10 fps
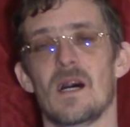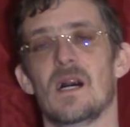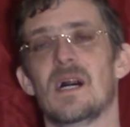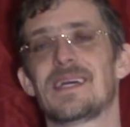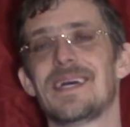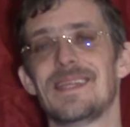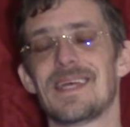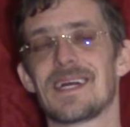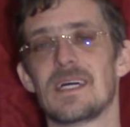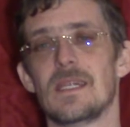a kid
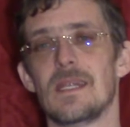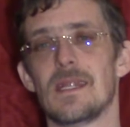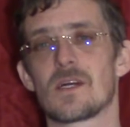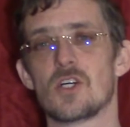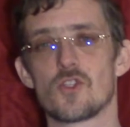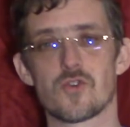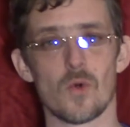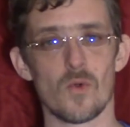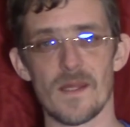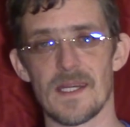that can
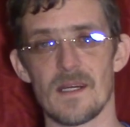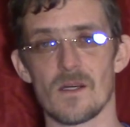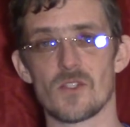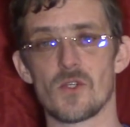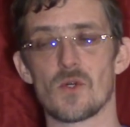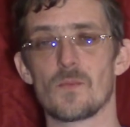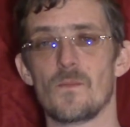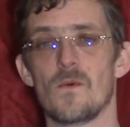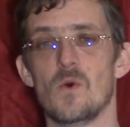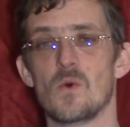control the character,
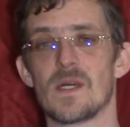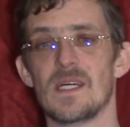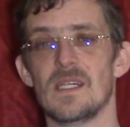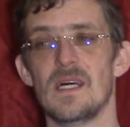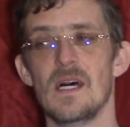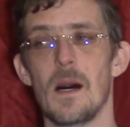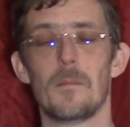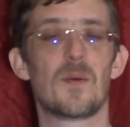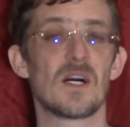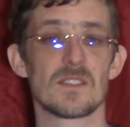who can
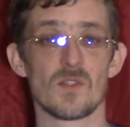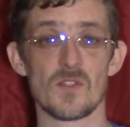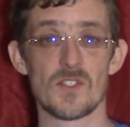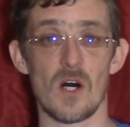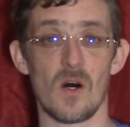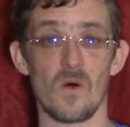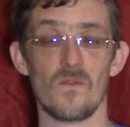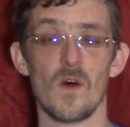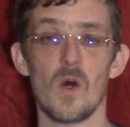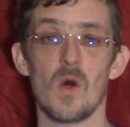puzzle solve,
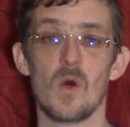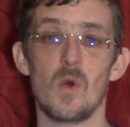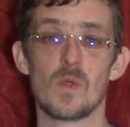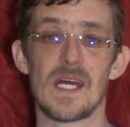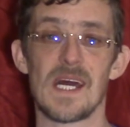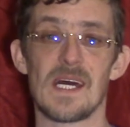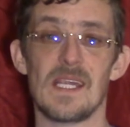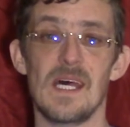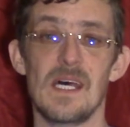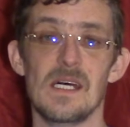who can
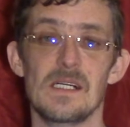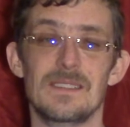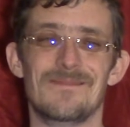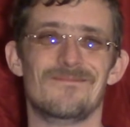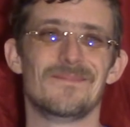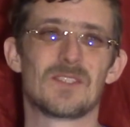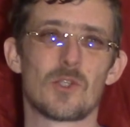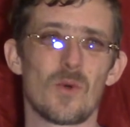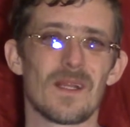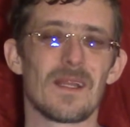
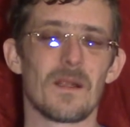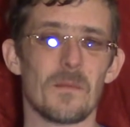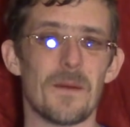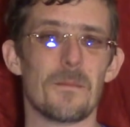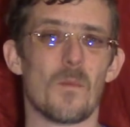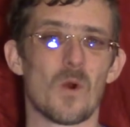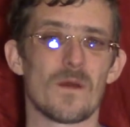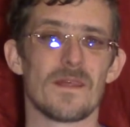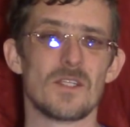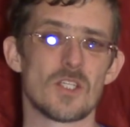do a little bit more
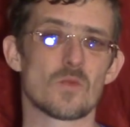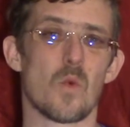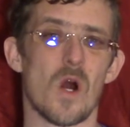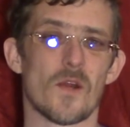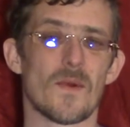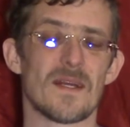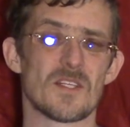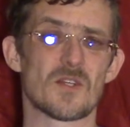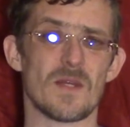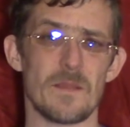than just walk around a
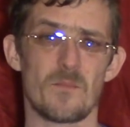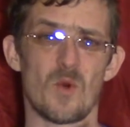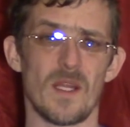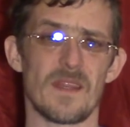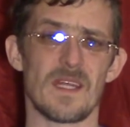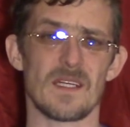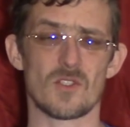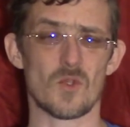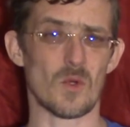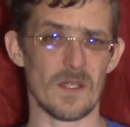screen, point at things,
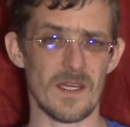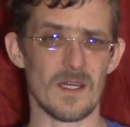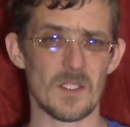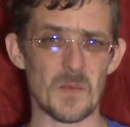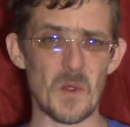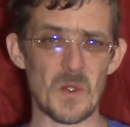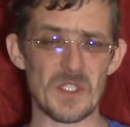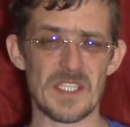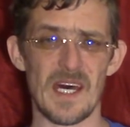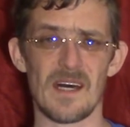Dora the Explorer
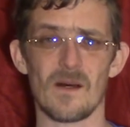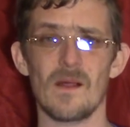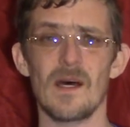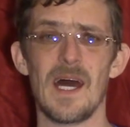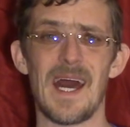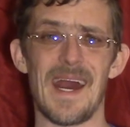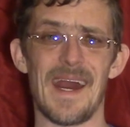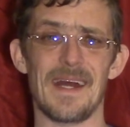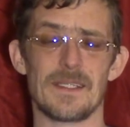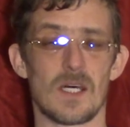style,
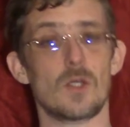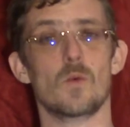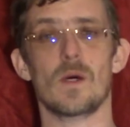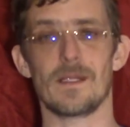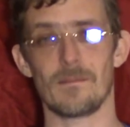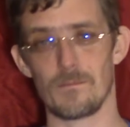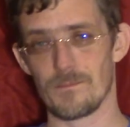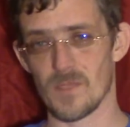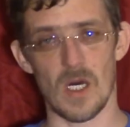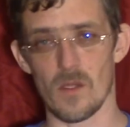and tell you what
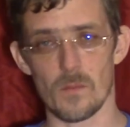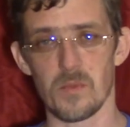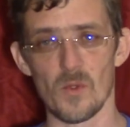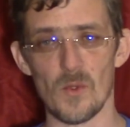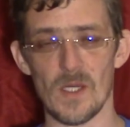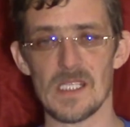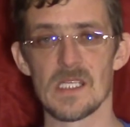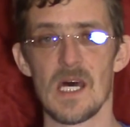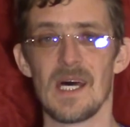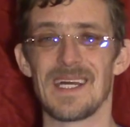color blue is.
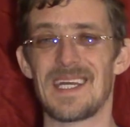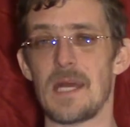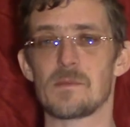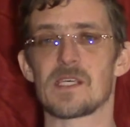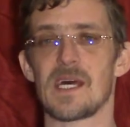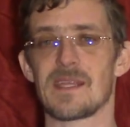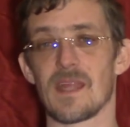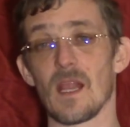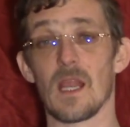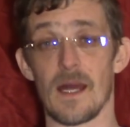Games like the
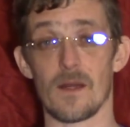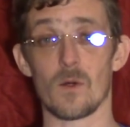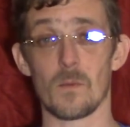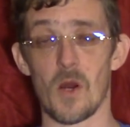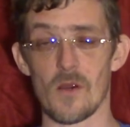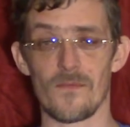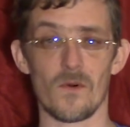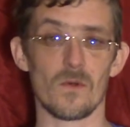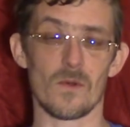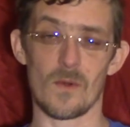Lego
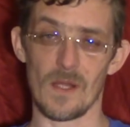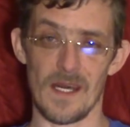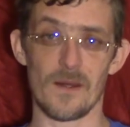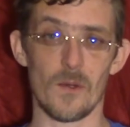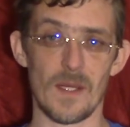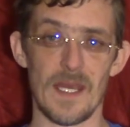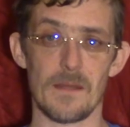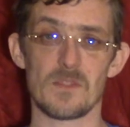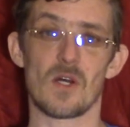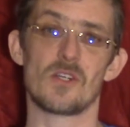Marvel or Lego
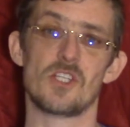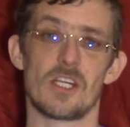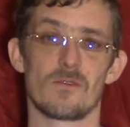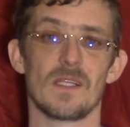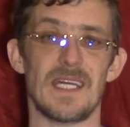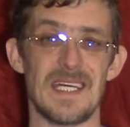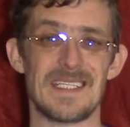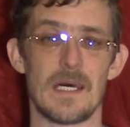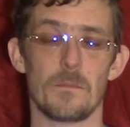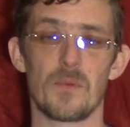games are generally
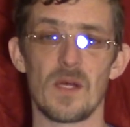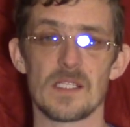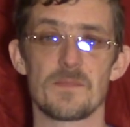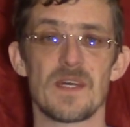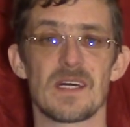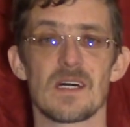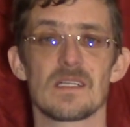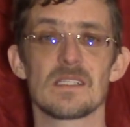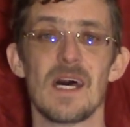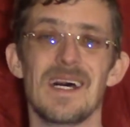E10 Plus
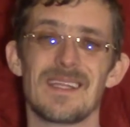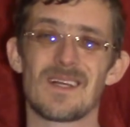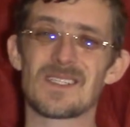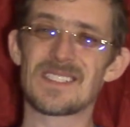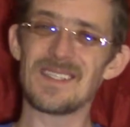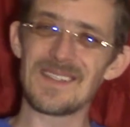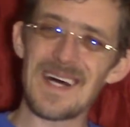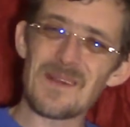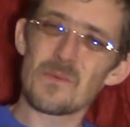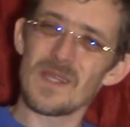because they're still
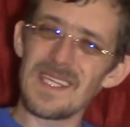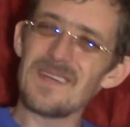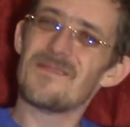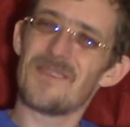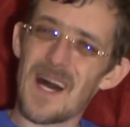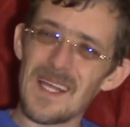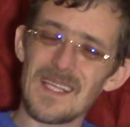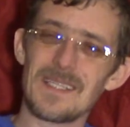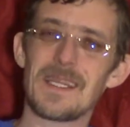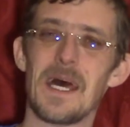not really violent,